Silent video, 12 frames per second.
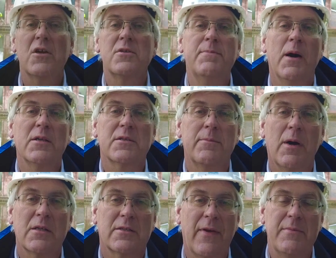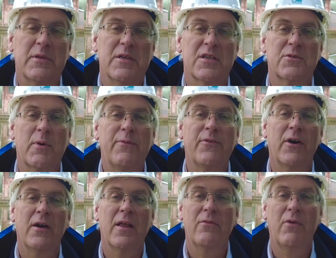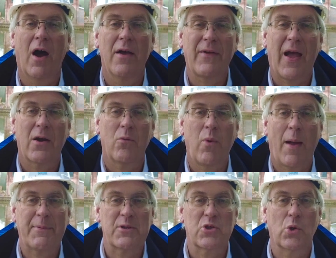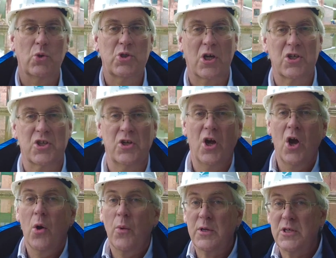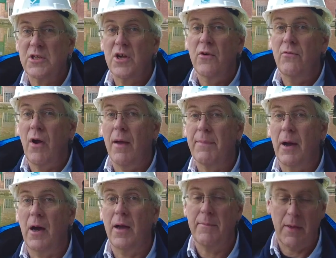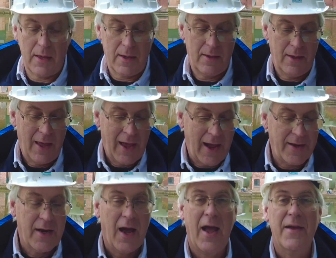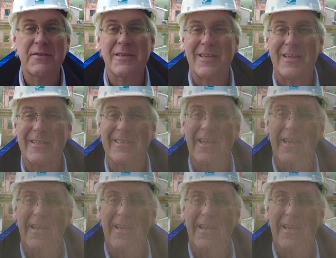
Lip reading: those miles and miles of emptiness, we finally arrive at Wappenshall Junction, which is right behind me. And I have to say, this